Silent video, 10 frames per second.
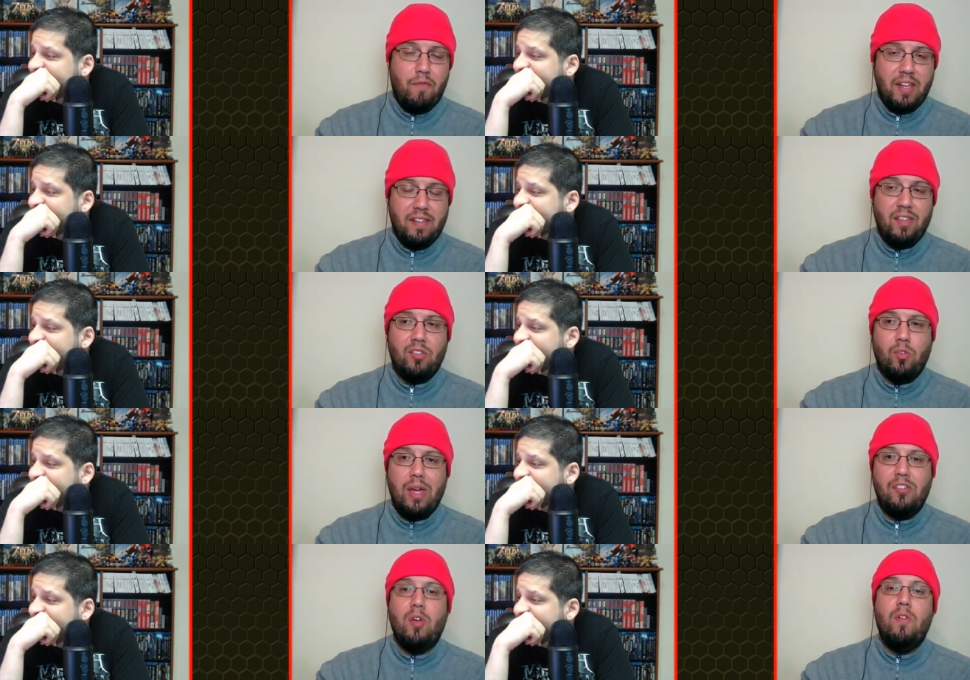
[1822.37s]
Speaker 1: for the
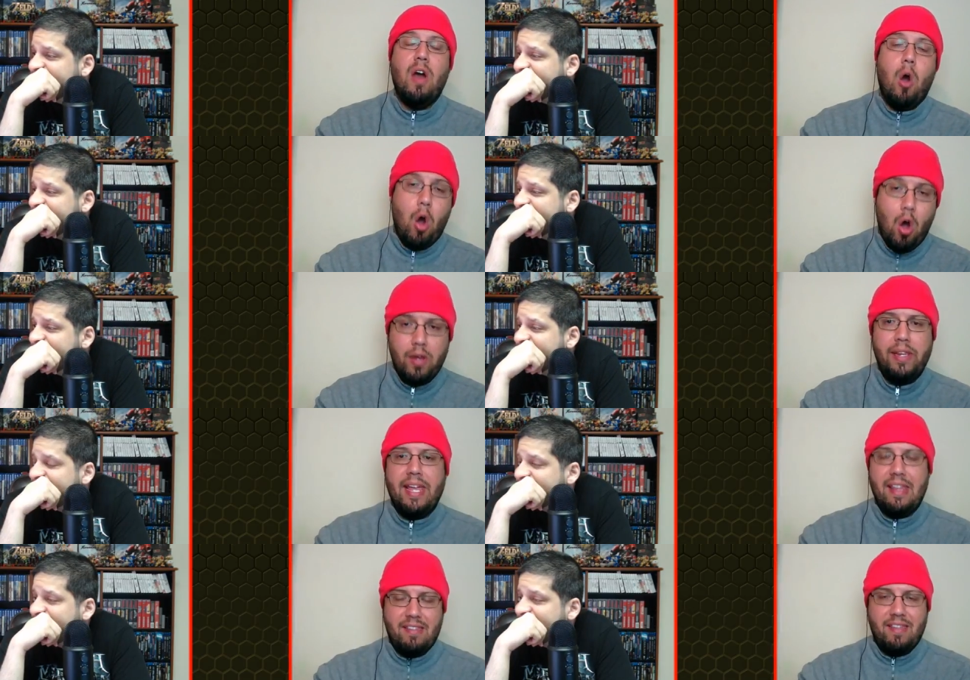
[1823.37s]
Nintendo Switch
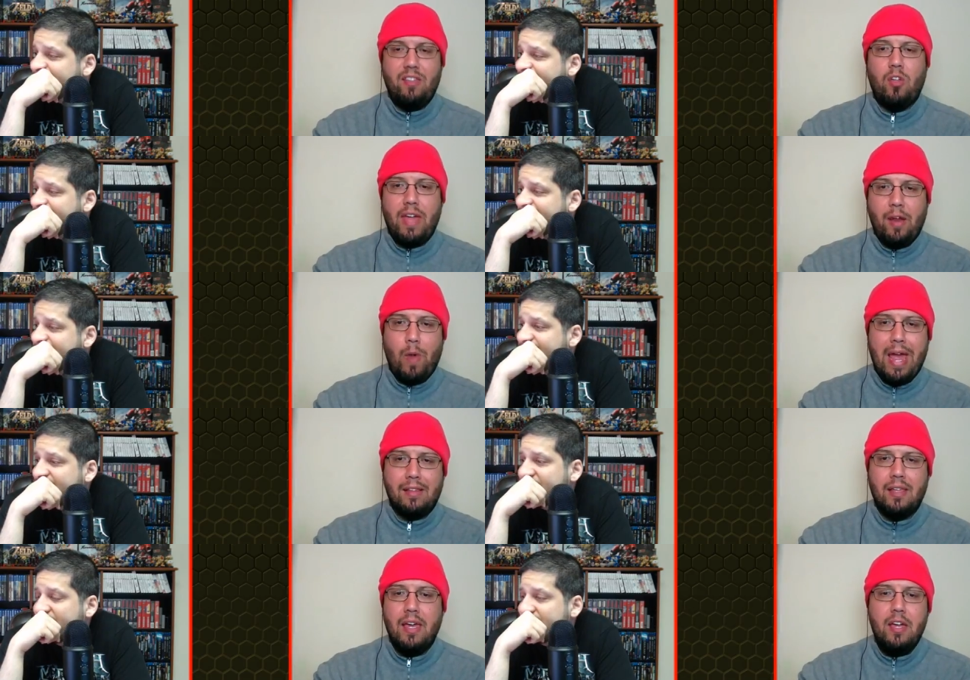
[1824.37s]
on the Nintendo
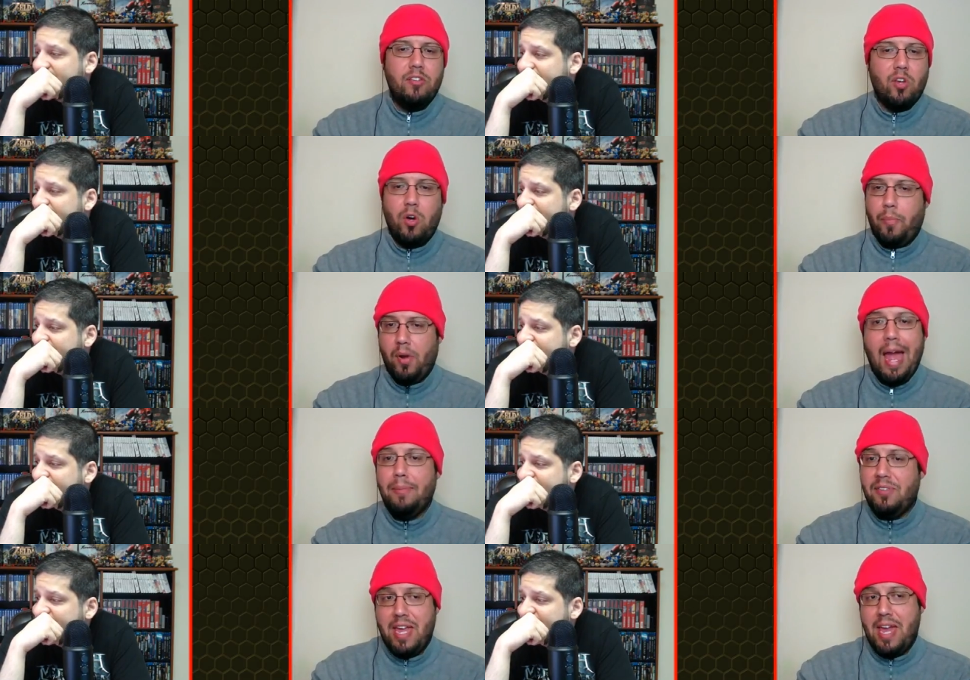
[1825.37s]
Direct. So
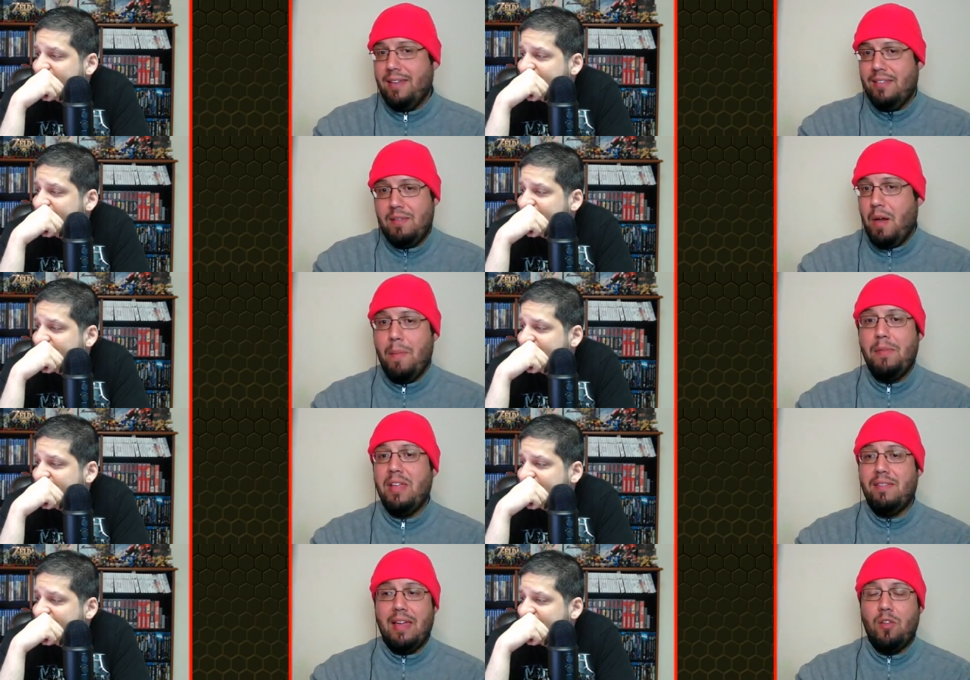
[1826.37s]
perhaps, yes, you know,
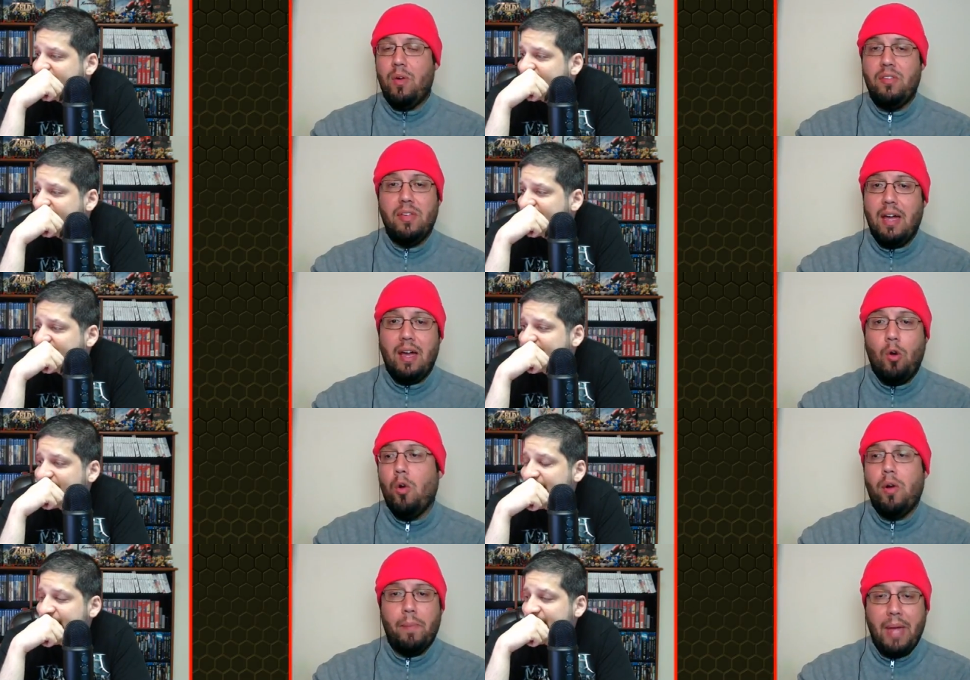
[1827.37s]
maybe Nintendo is
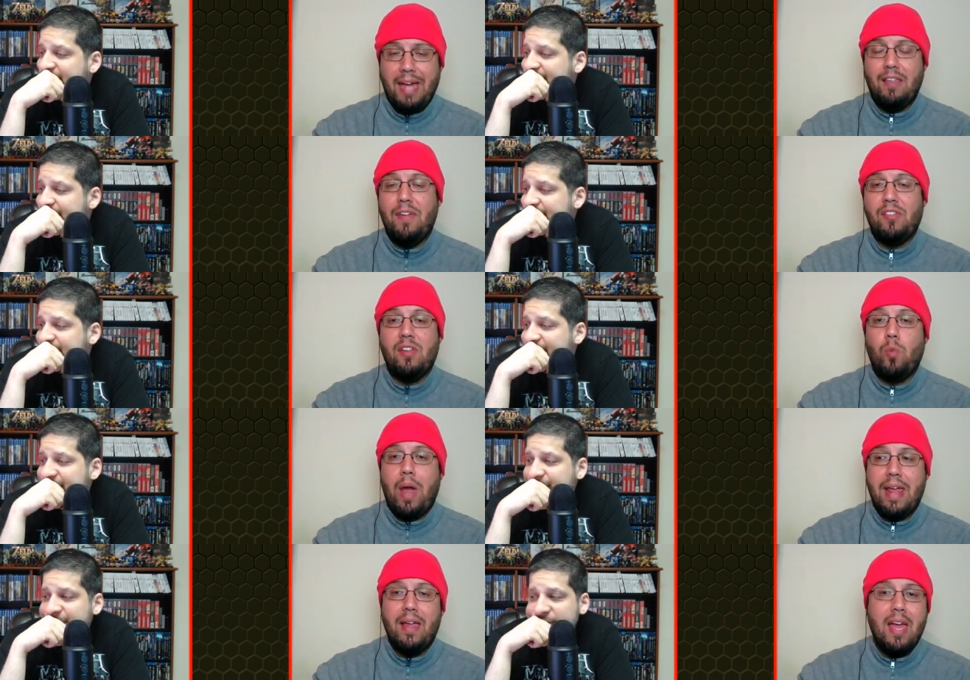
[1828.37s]
or
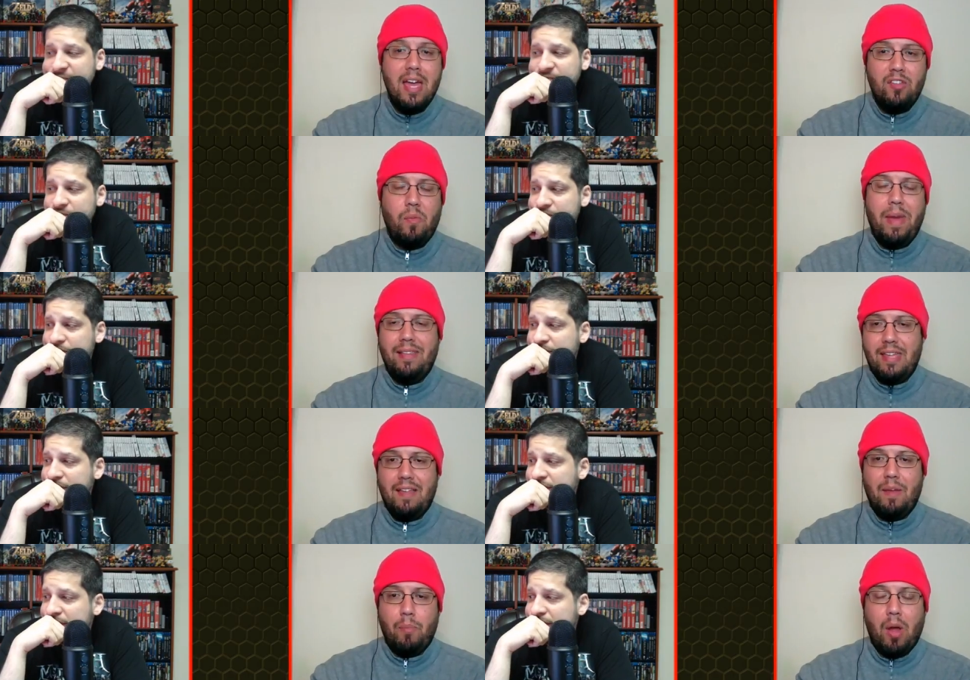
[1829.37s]
Activision is waiting to
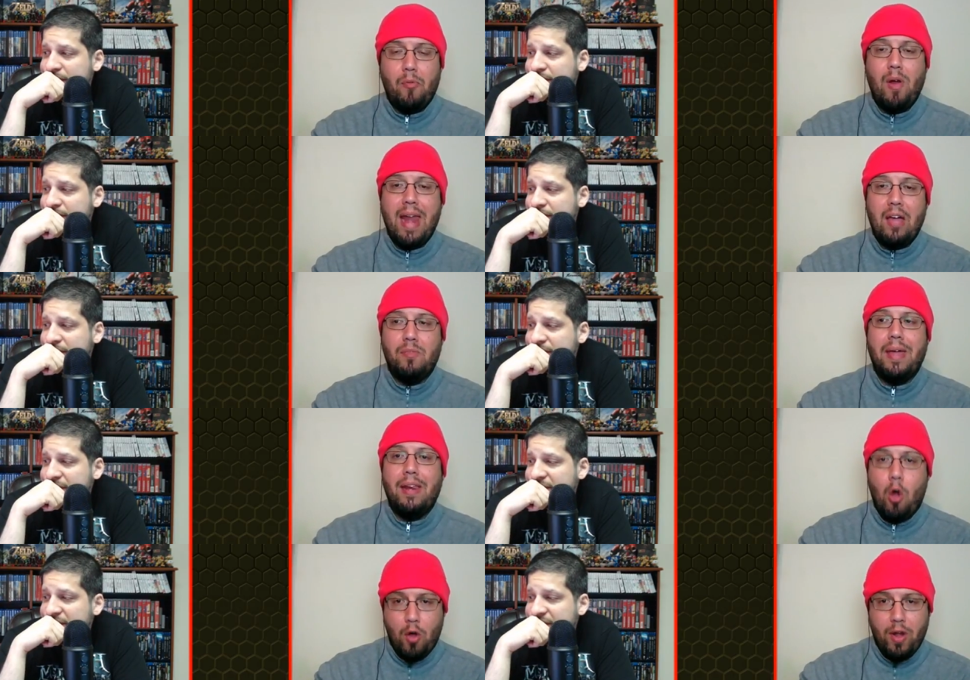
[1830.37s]
make the proper
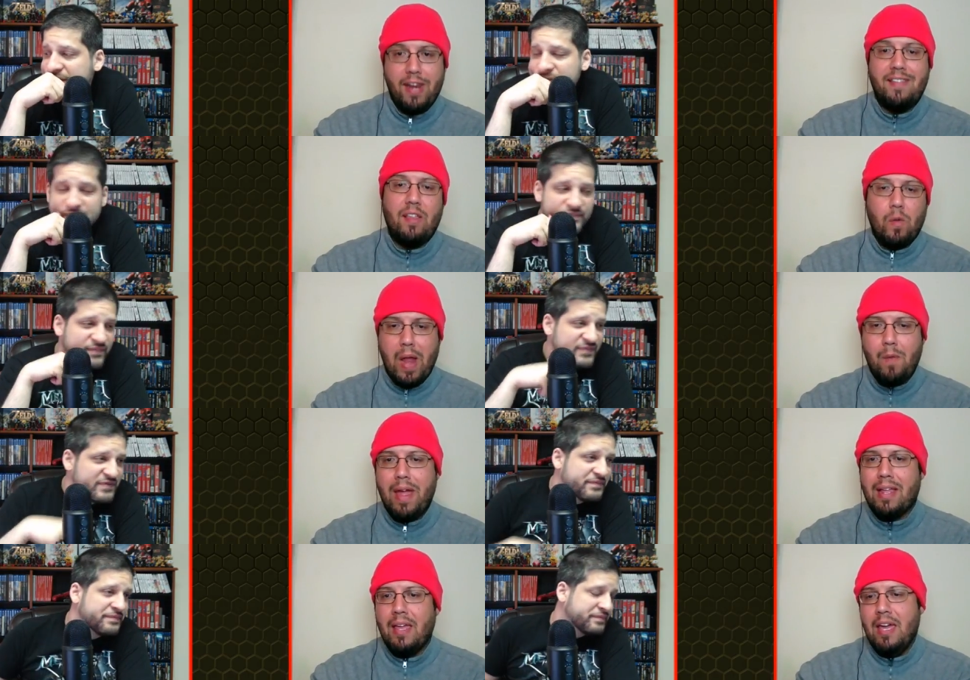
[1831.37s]
announcement on a Nintendo
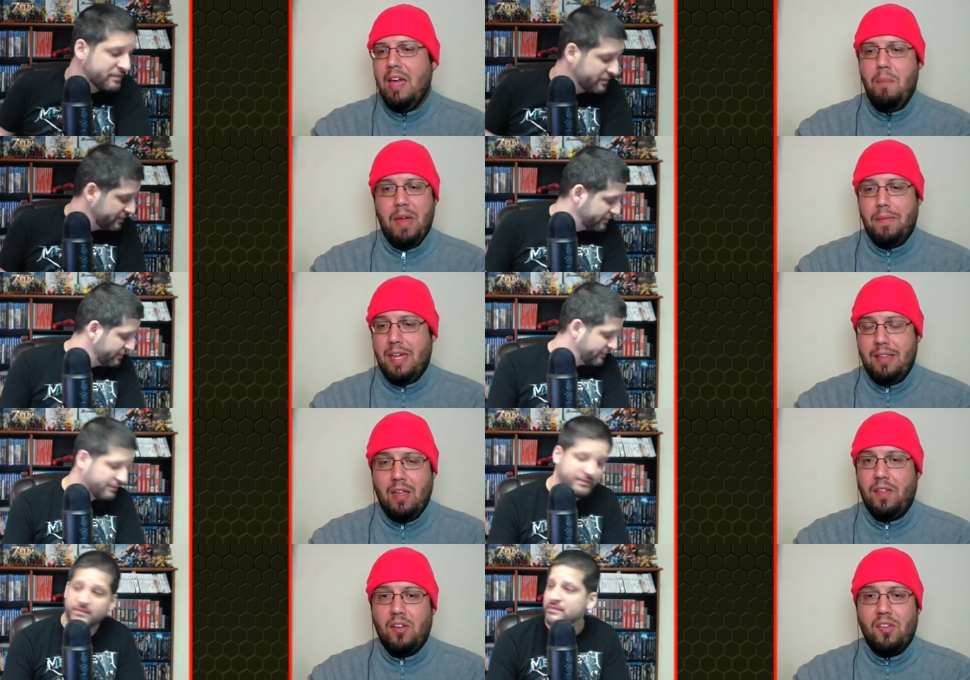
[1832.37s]
Direct.
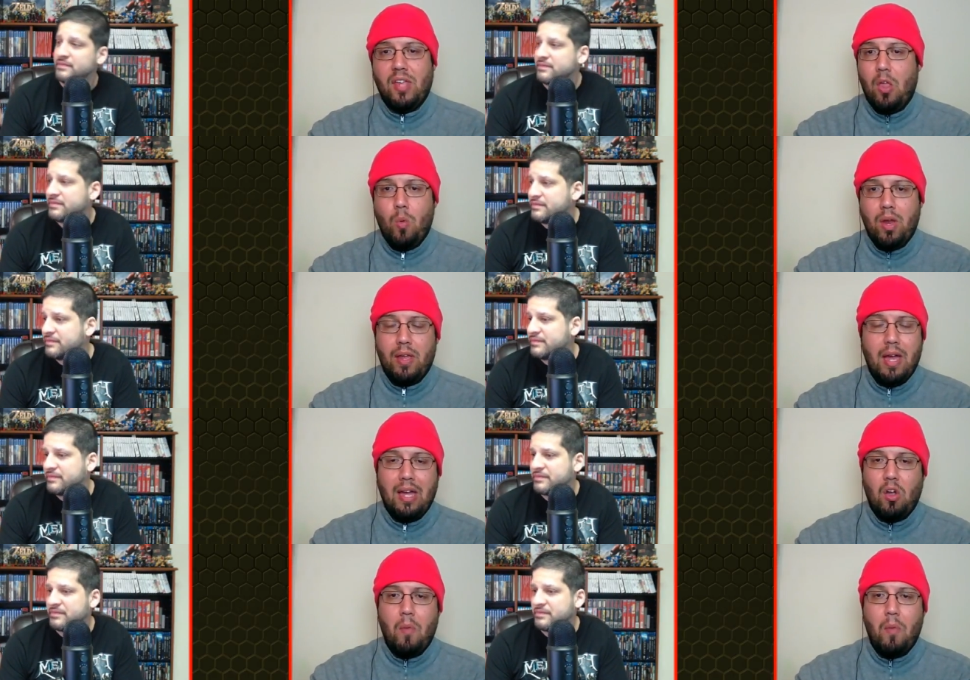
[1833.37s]
Maybe, you know, there's another one